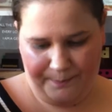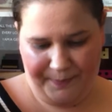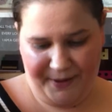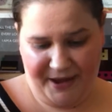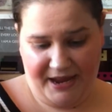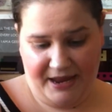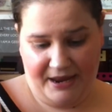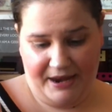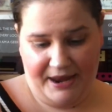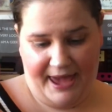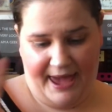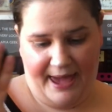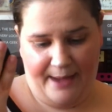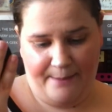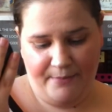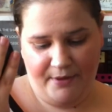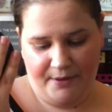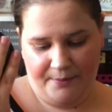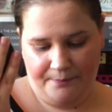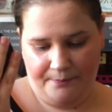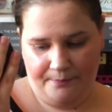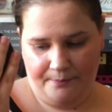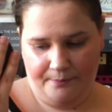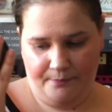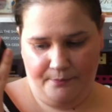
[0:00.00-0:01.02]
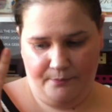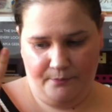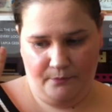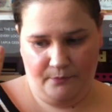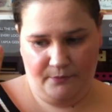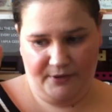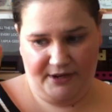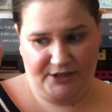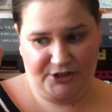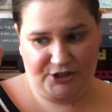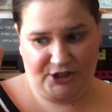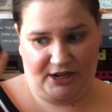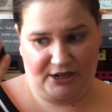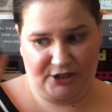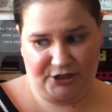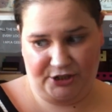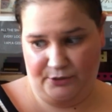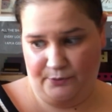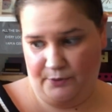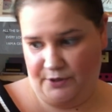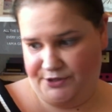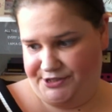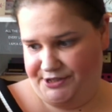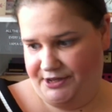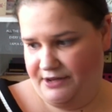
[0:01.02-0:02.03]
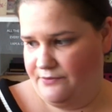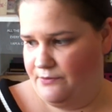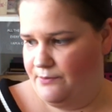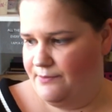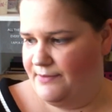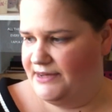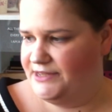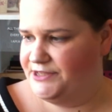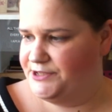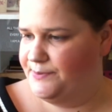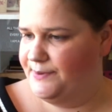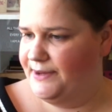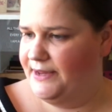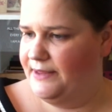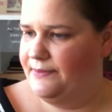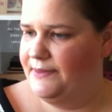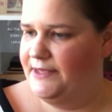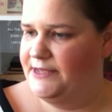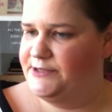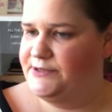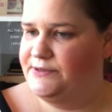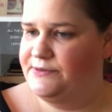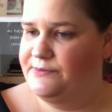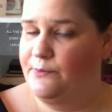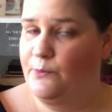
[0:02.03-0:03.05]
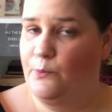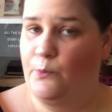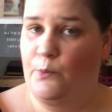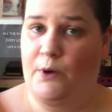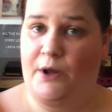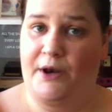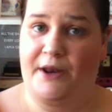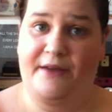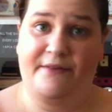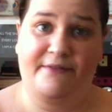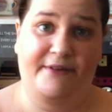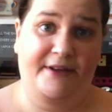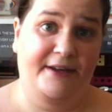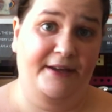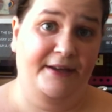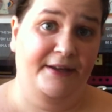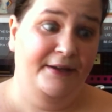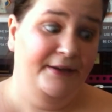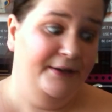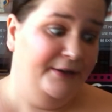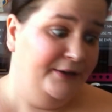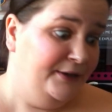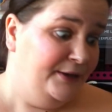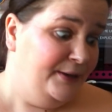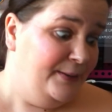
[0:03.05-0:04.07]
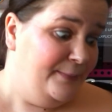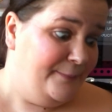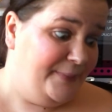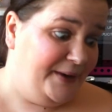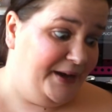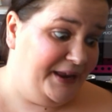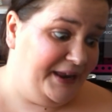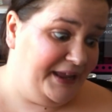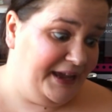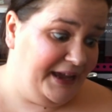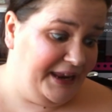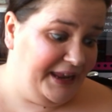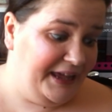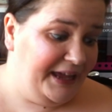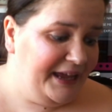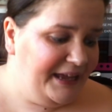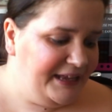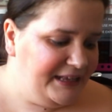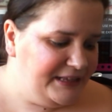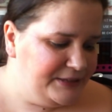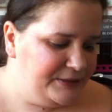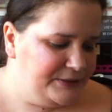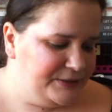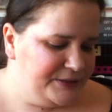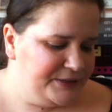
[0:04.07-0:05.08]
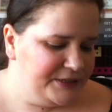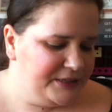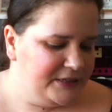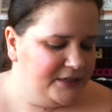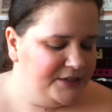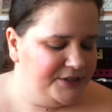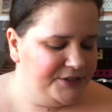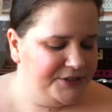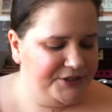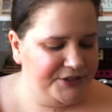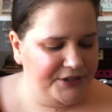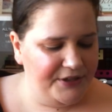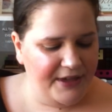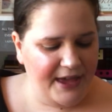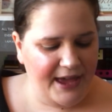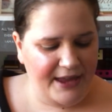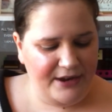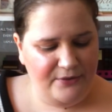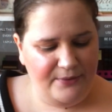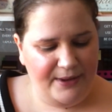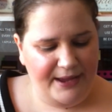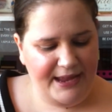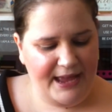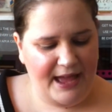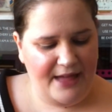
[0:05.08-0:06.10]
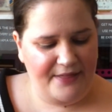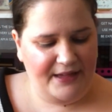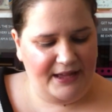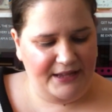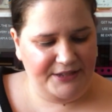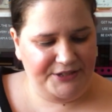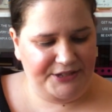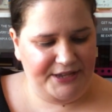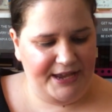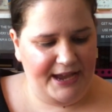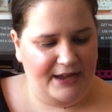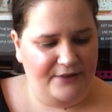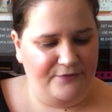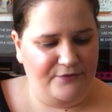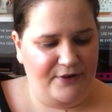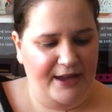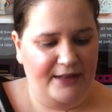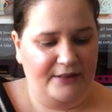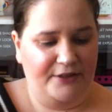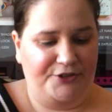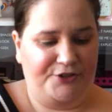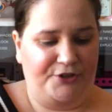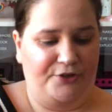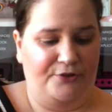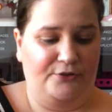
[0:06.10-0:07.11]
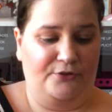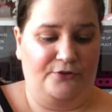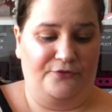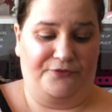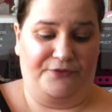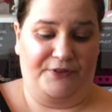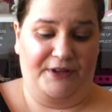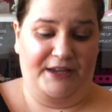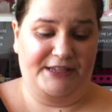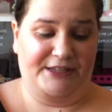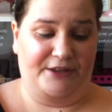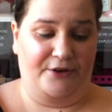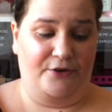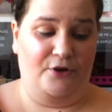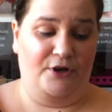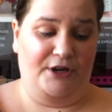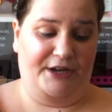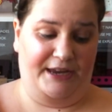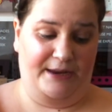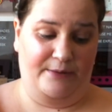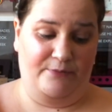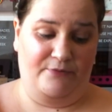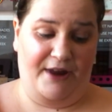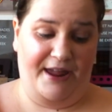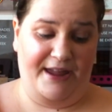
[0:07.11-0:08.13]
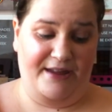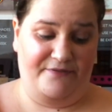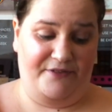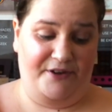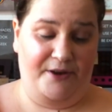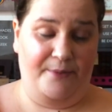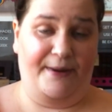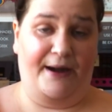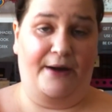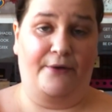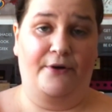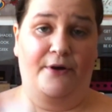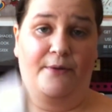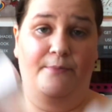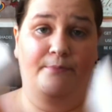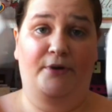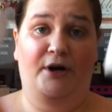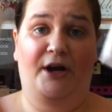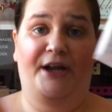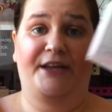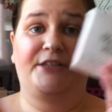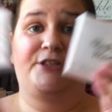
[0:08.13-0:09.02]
B&M, which actually wasn't even meant to be in this, whatever. But it is. So anyway, yeah, that's it. I really do love these. I know I keep raving about them, but